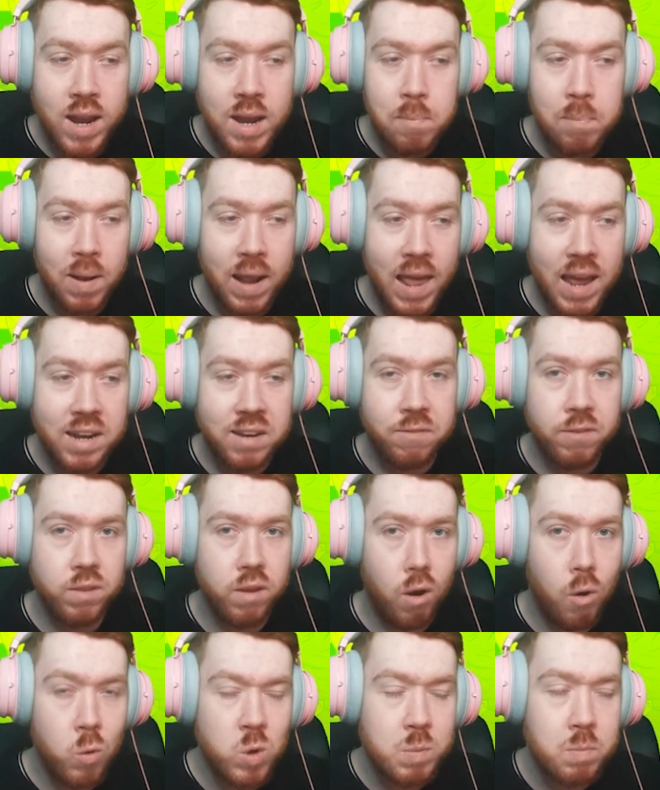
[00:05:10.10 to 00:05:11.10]
I planned for
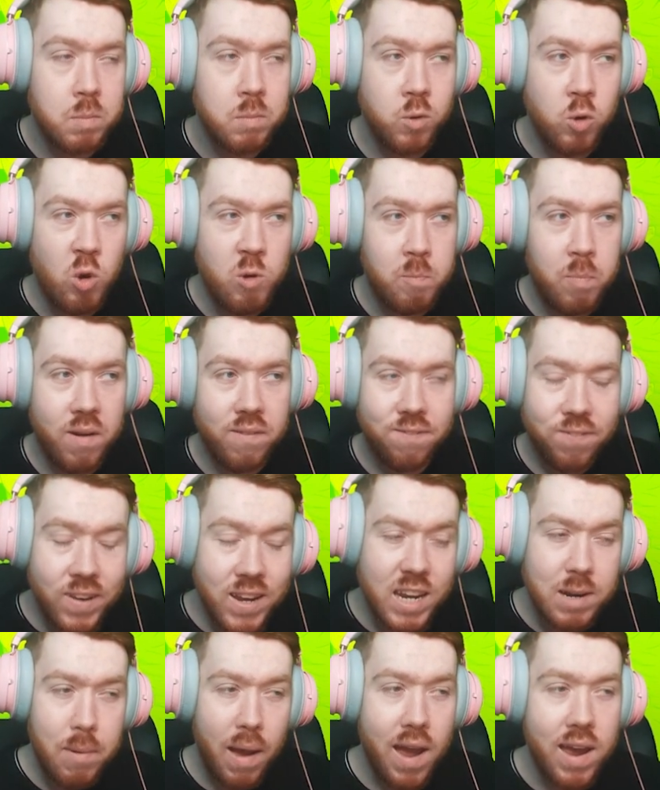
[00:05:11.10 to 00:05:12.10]
the ultimate move, but
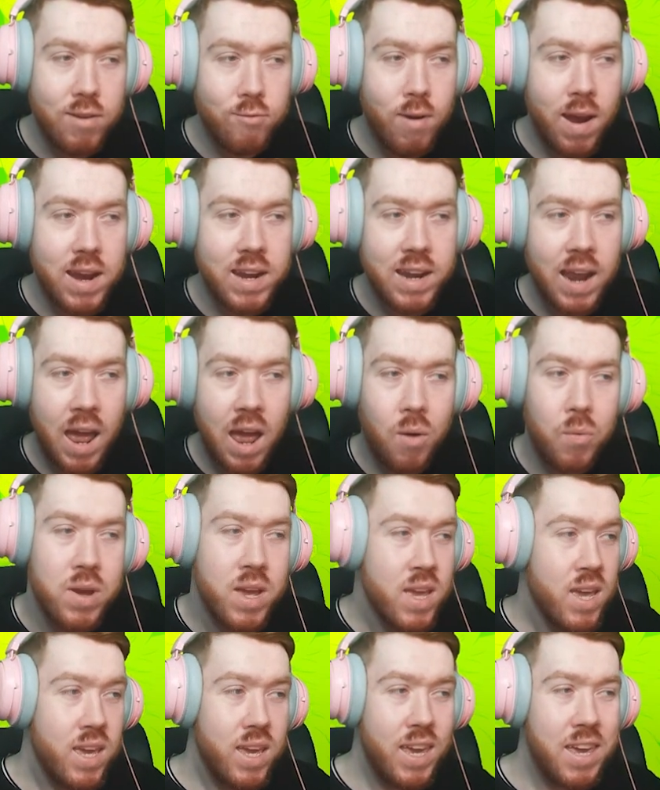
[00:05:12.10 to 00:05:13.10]
thinking about it right now,
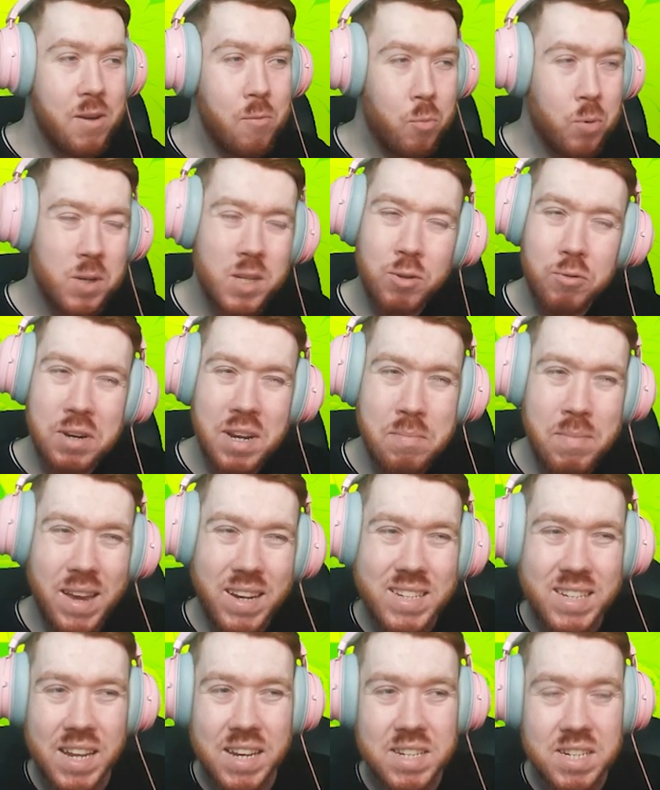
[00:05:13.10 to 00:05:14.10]
it wouldn't really make
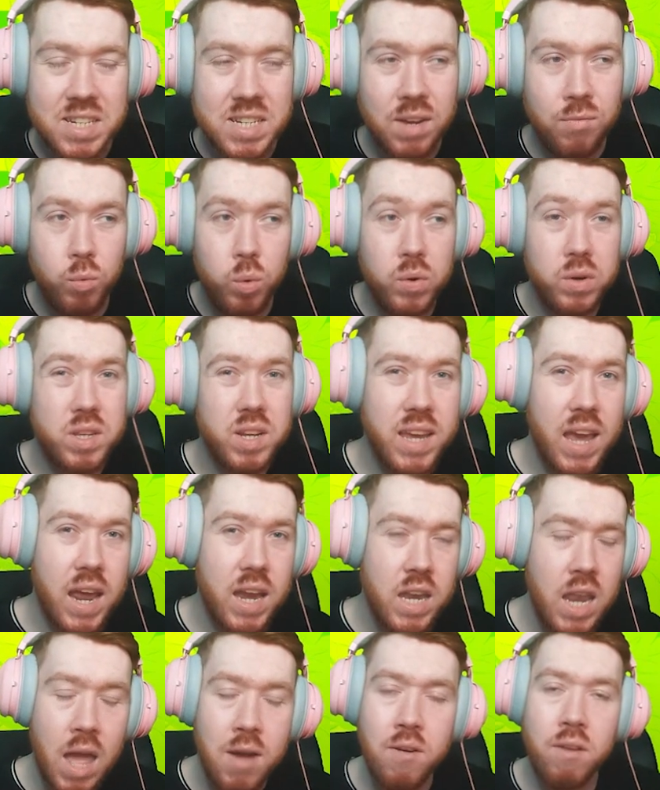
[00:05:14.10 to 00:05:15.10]
sense if we were to get
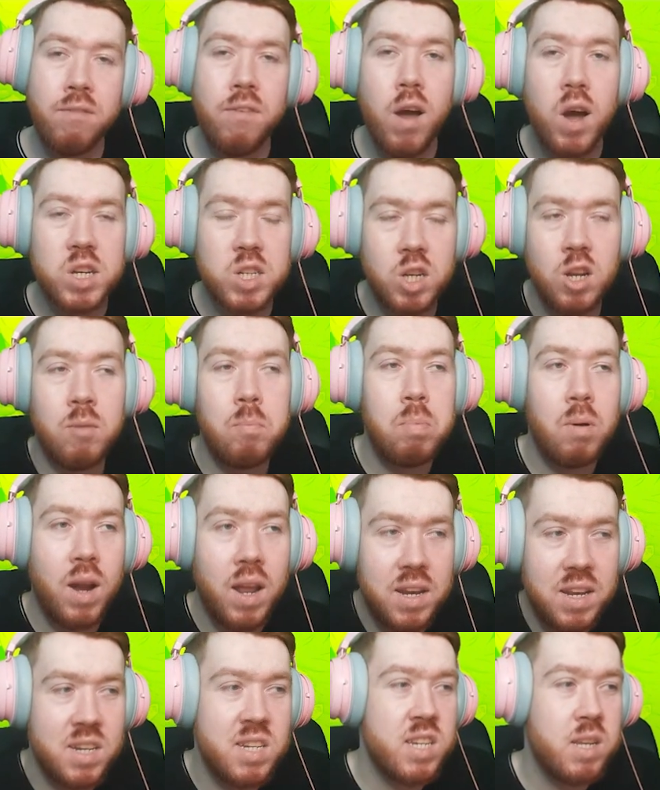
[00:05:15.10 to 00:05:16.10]
another version of
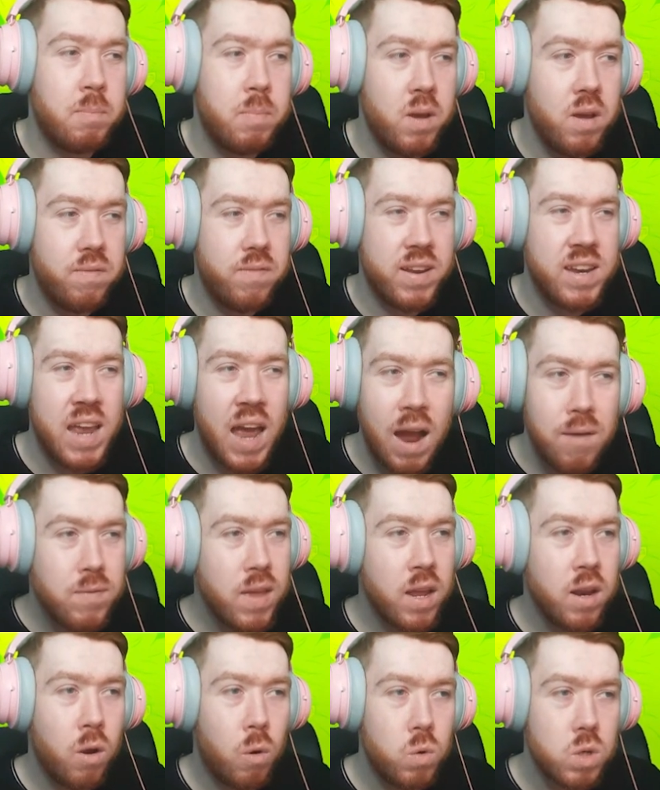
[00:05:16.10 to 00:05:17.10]
Blood Elizabeth and have
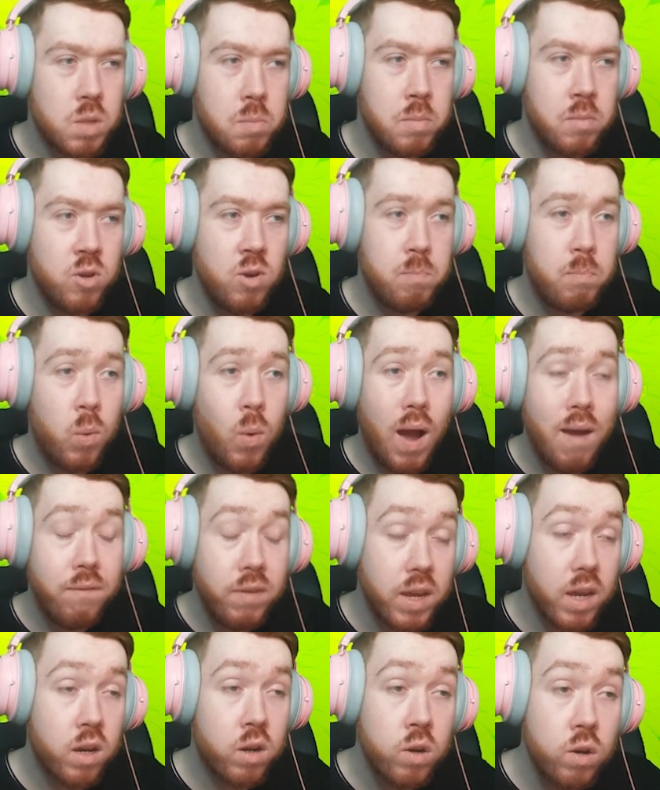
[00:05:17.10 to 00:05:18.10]
down the ultimate move. But what I
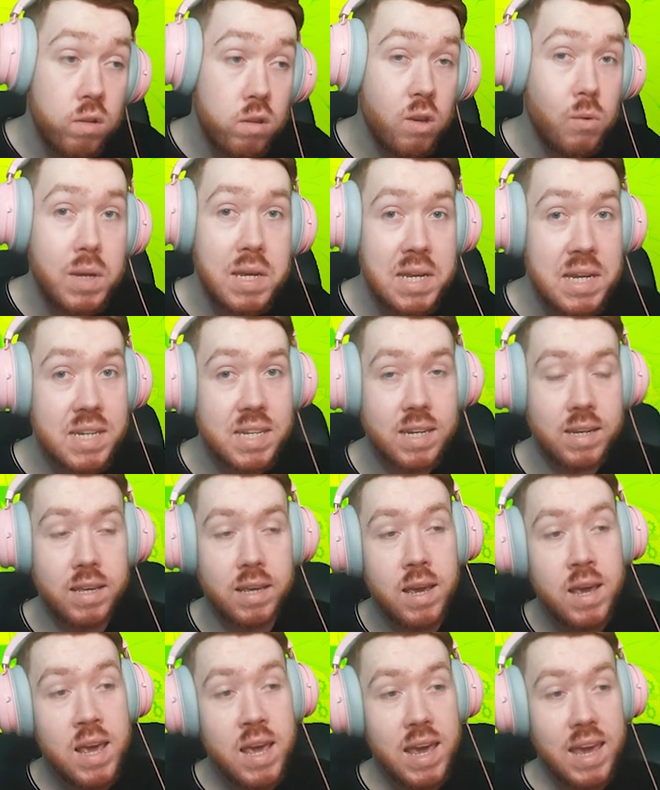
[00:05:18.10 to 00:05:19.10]
think it could do
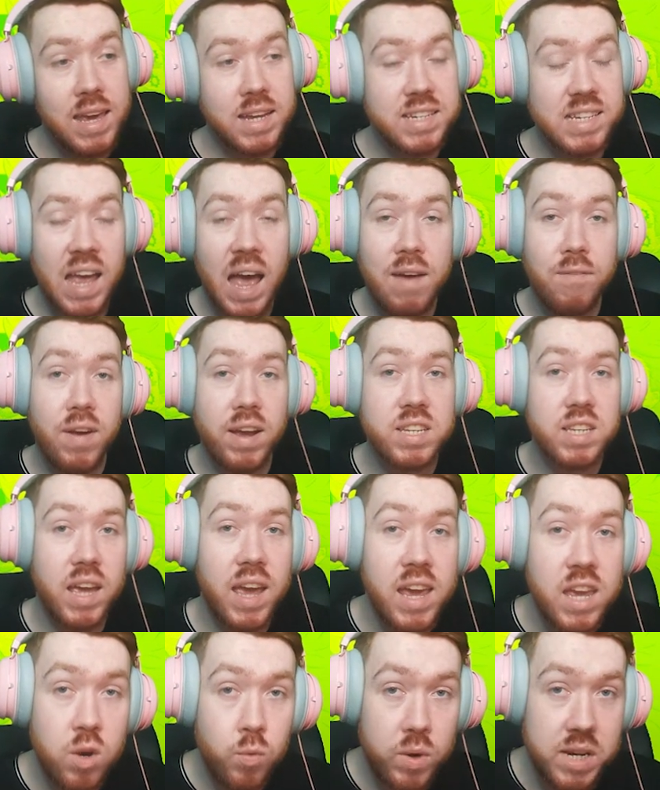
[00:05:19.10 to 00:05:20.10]
easily is to have actually
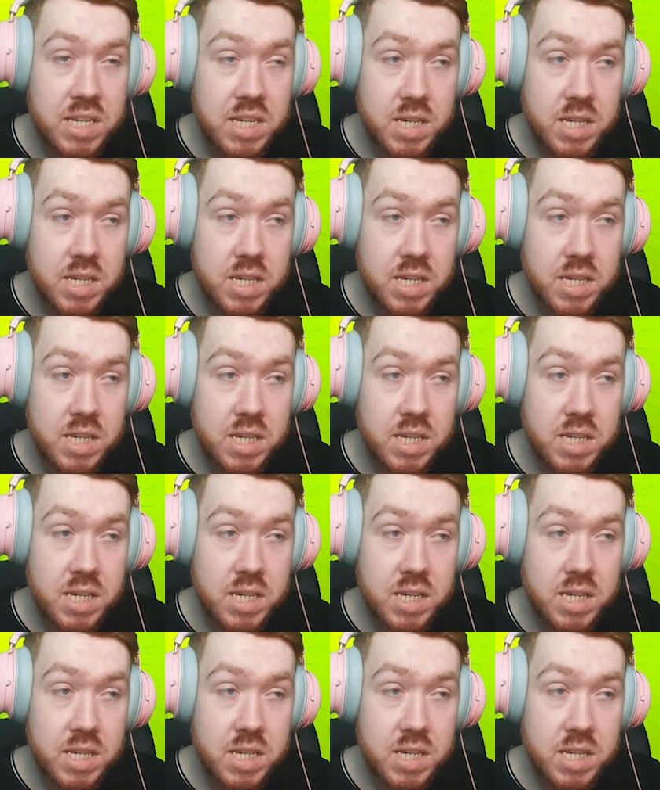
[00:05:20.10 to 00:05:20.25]
AoE